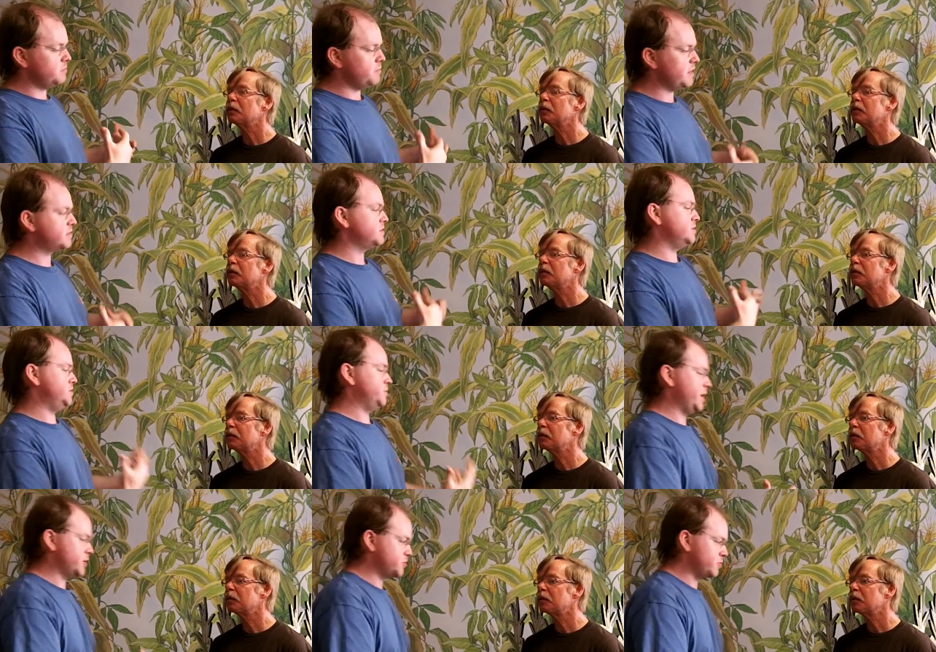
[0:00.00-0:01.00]
Speaker 1: makes the
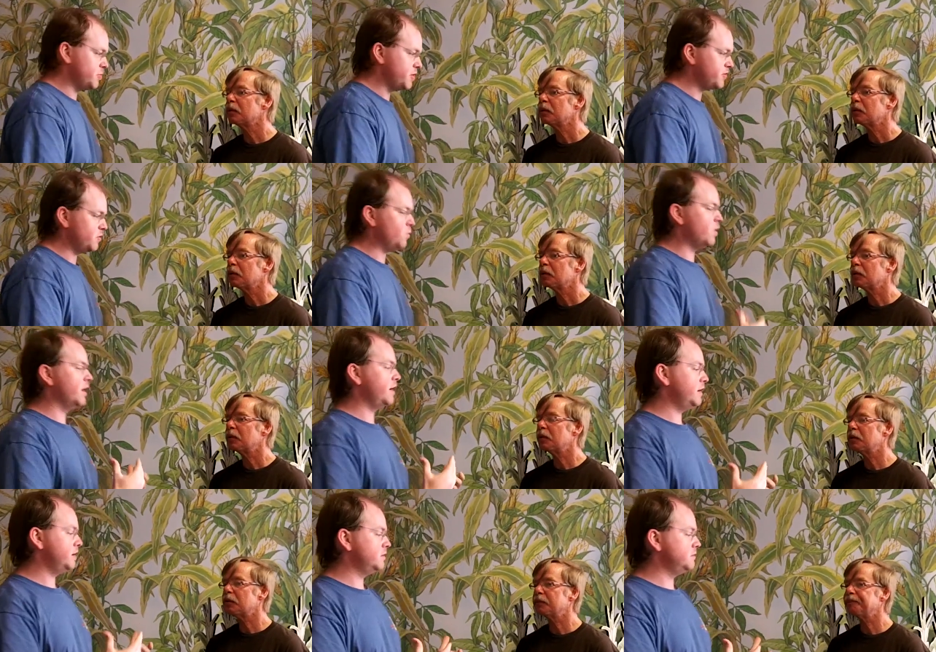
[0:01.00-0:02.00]
Geocache of the Month, and
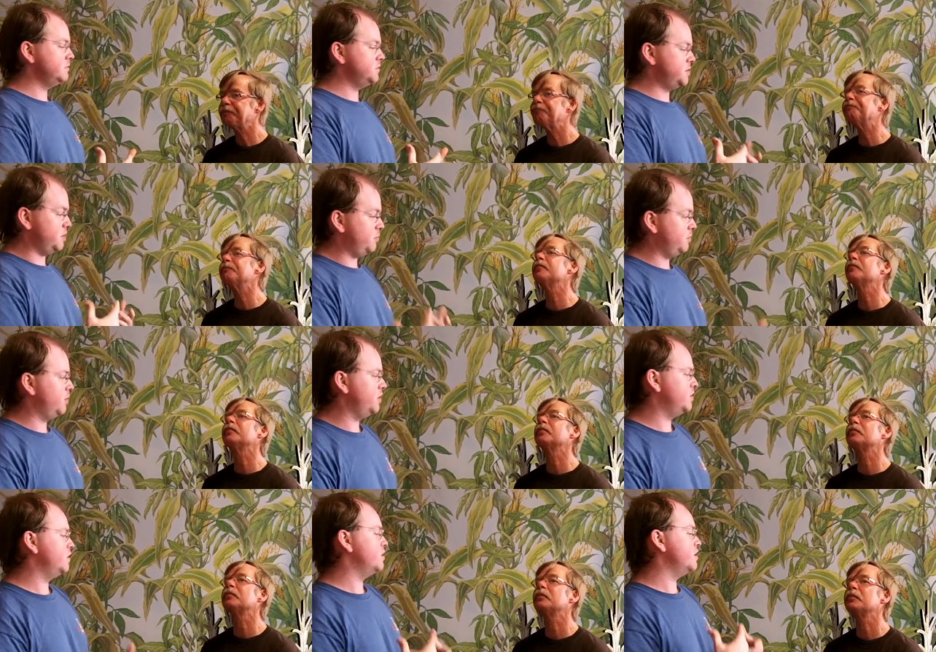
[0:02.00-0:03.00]
why Tim
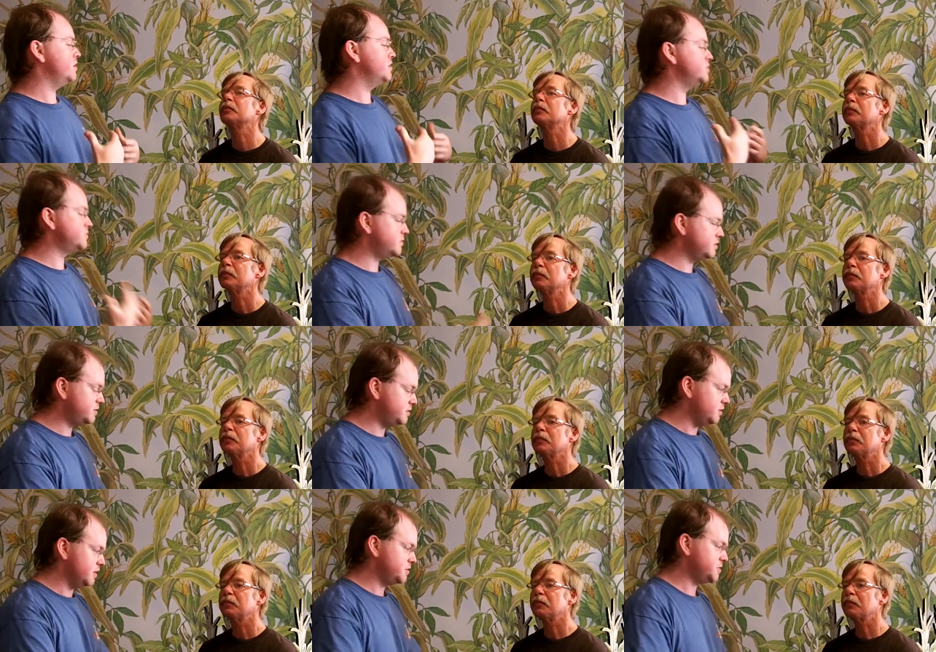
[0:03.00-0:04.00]
is the
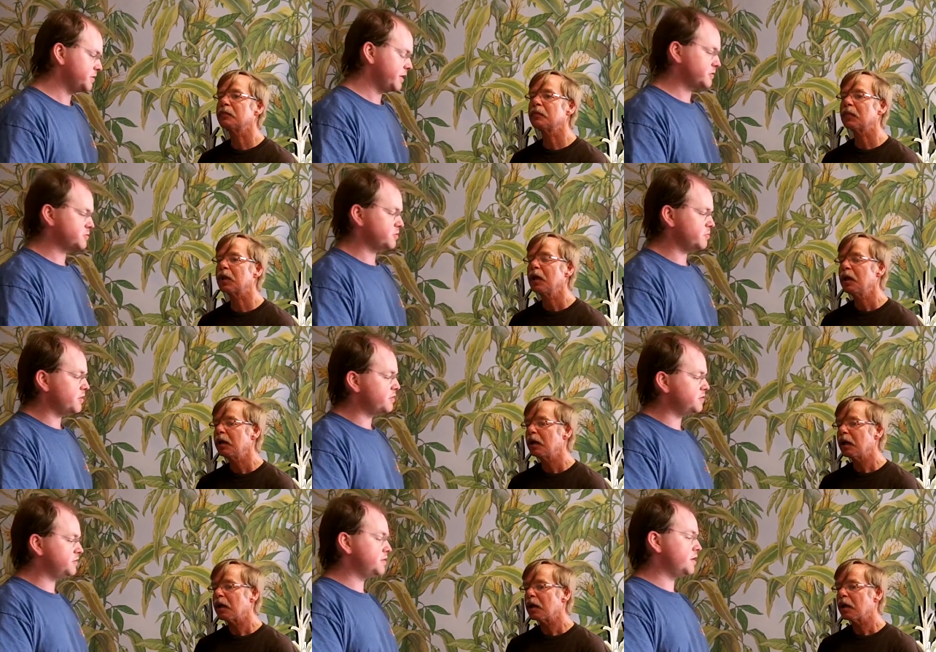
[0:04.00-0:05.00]
uh, Geocache of the
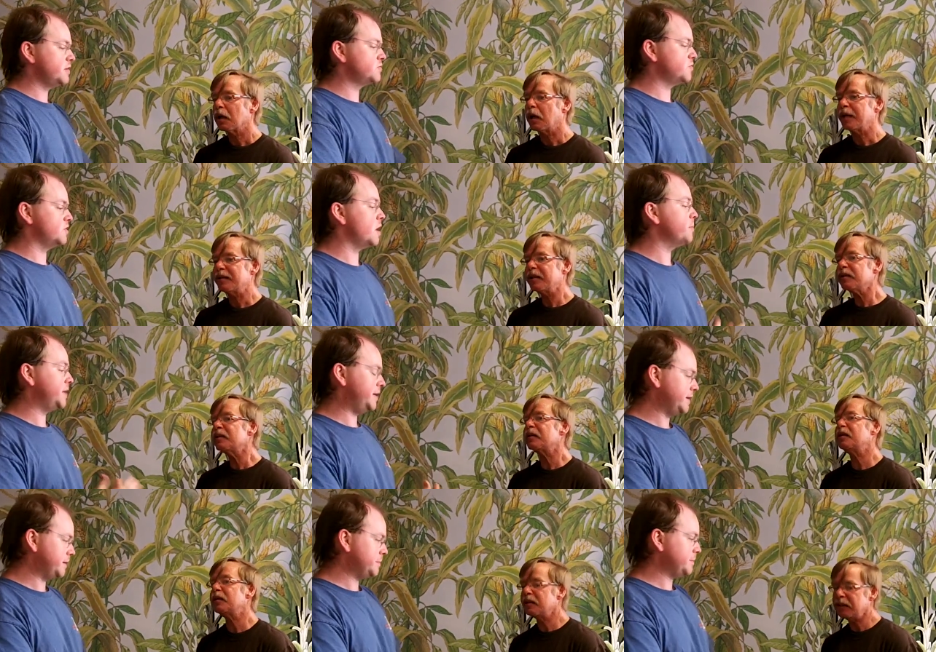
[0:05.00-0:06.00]
Month in your eyes? I think
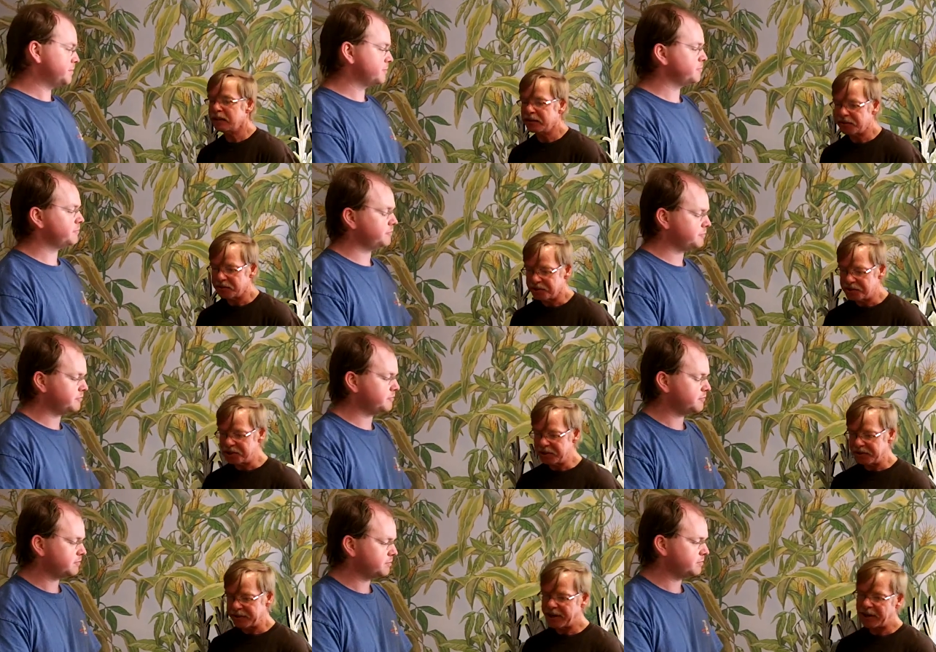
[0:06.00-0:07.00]
the
Speaker 2: key to the
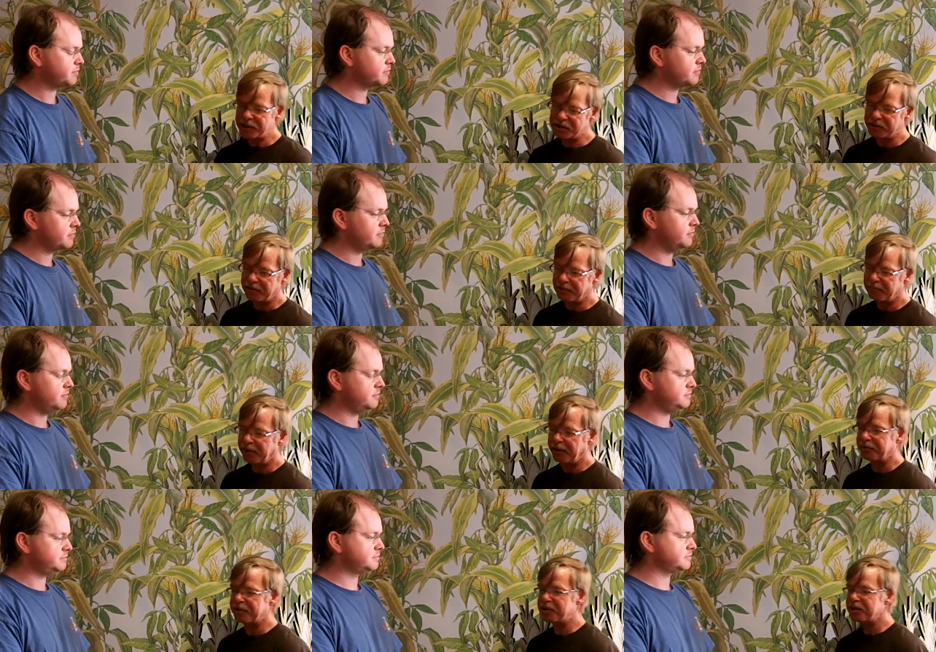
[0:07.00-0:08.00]
Geocacher of the
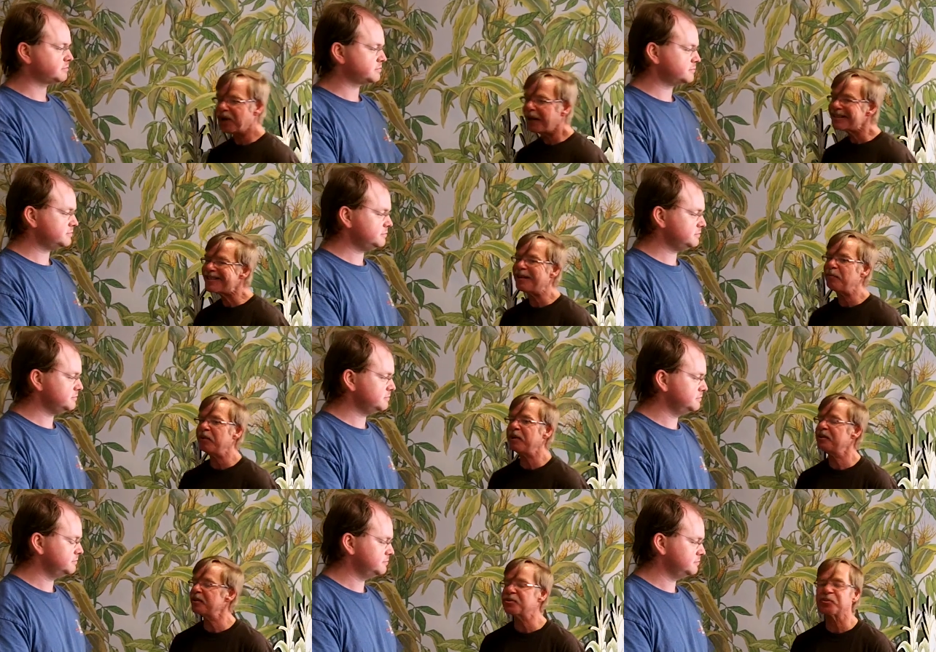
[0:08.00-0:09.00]
Month is not
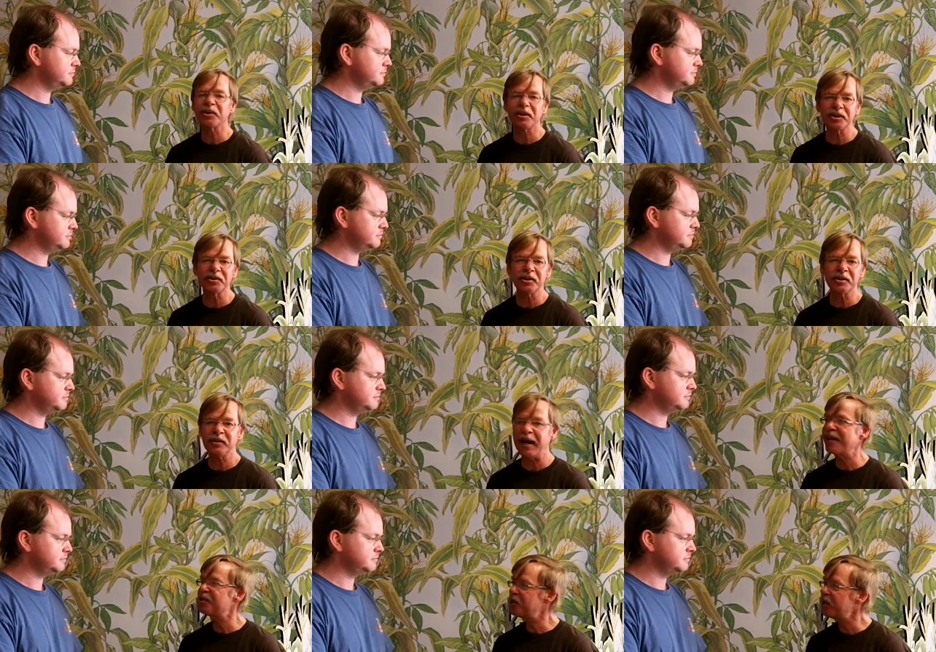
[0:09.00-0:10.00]
somebody that's really good
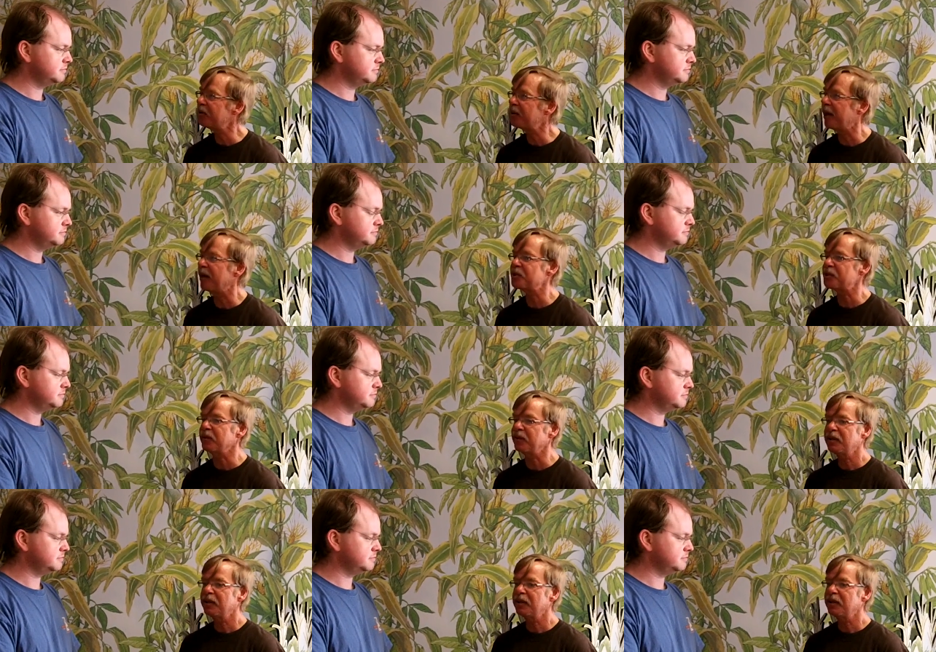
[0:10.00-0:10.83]
at geocaching.